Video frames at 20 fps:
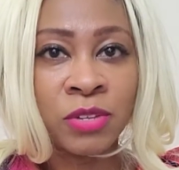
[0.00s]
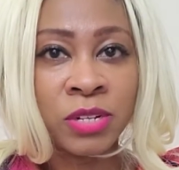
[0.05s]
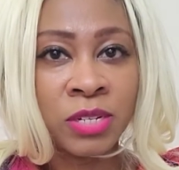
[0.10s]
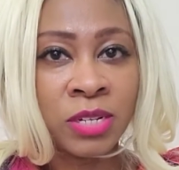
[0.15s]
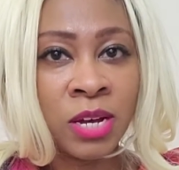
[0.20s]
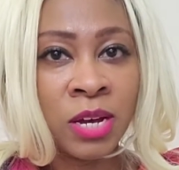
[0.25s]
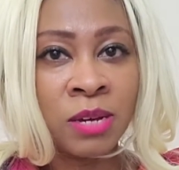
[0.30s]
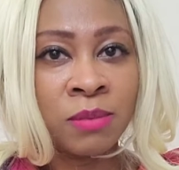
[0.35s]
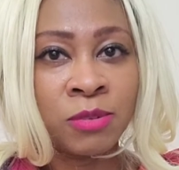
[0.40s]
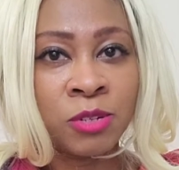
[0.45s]
the
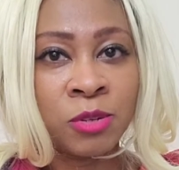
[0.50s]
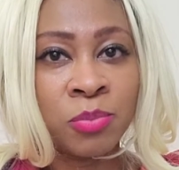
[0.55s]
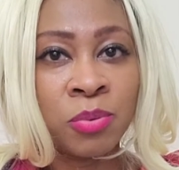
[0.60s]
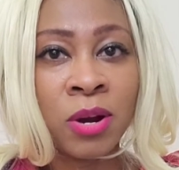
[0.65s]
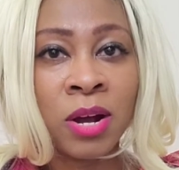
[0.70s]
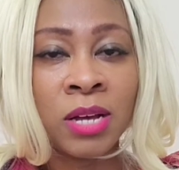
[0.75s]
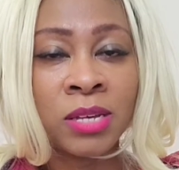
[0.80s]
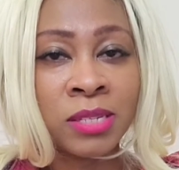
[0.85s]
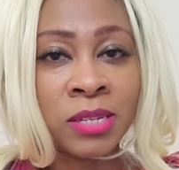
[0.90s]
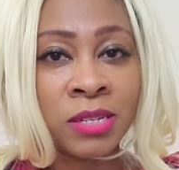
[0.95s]
time to
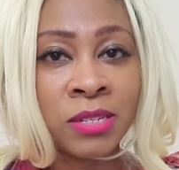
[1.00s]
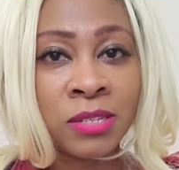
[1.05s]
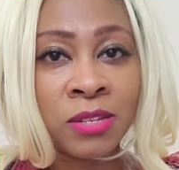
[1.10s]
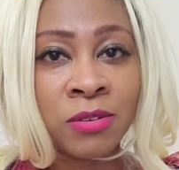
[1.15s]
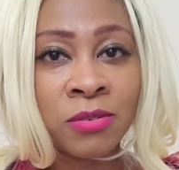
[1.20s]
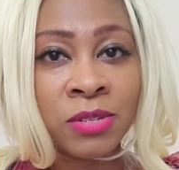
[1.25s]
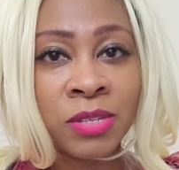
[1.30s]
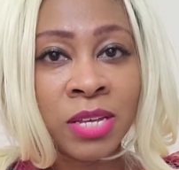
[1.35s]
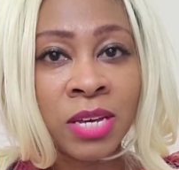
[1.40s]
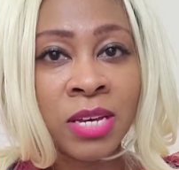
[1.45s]
process
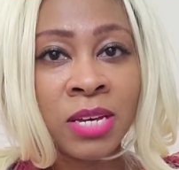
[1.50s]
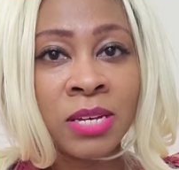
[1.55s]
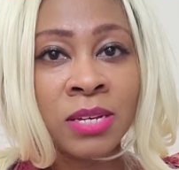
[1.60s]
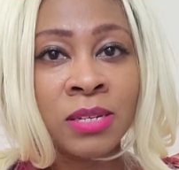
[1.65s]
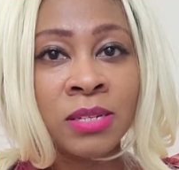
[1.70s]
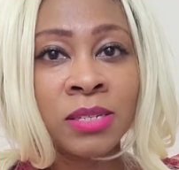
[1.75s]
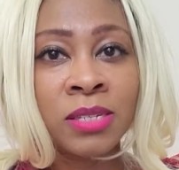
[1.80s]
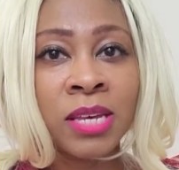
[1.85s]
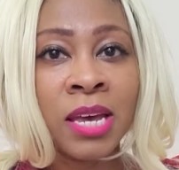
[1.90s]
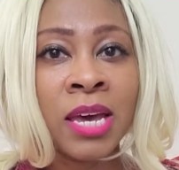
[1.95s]
those
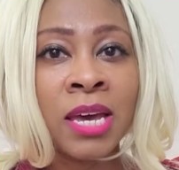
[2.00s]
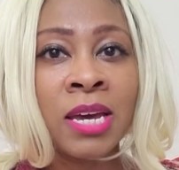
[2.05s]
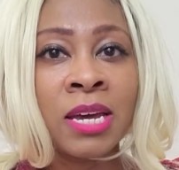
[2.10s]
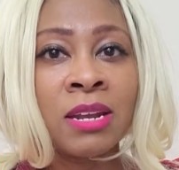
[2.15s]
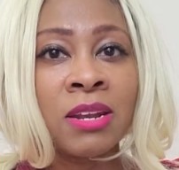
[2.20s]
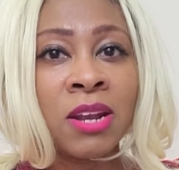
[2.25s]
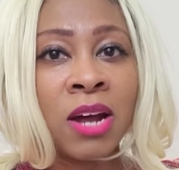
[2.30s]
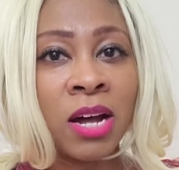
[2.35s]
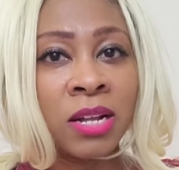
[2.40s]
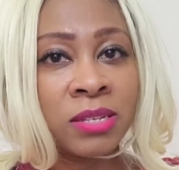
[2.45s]
things
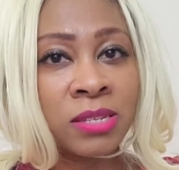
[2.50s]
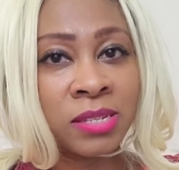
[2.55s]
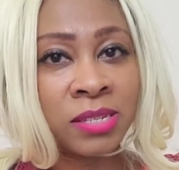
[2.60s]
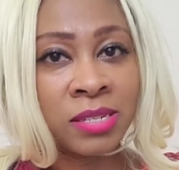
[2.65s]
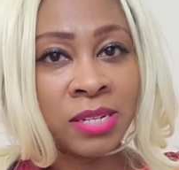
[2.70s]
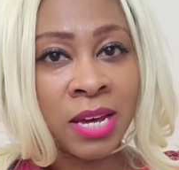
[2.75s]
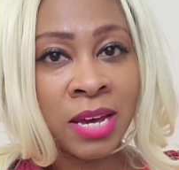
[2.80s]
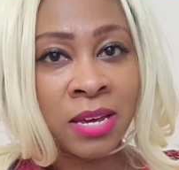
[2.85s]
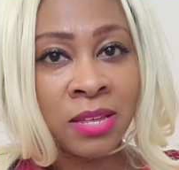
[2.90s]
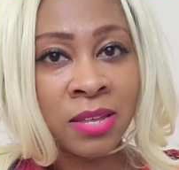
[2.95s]
and not
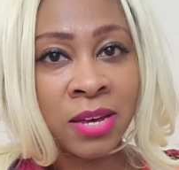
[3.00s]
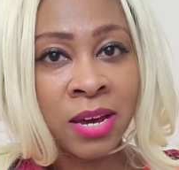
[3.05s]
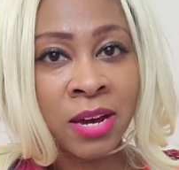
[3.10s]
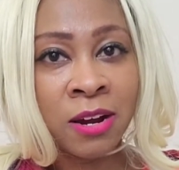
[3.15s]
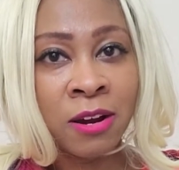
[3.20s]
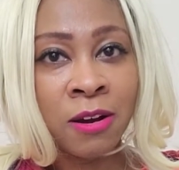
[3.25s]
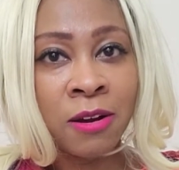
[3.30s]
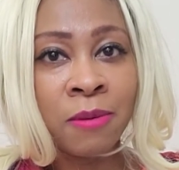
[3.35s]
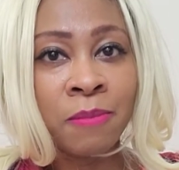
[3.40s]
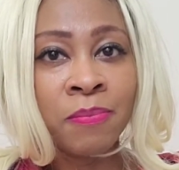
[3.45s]
stay
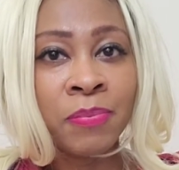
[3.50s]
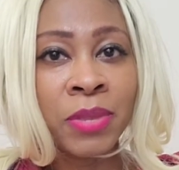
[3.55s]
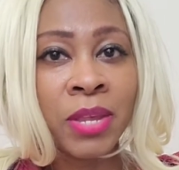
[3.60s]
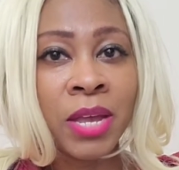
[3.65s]
there.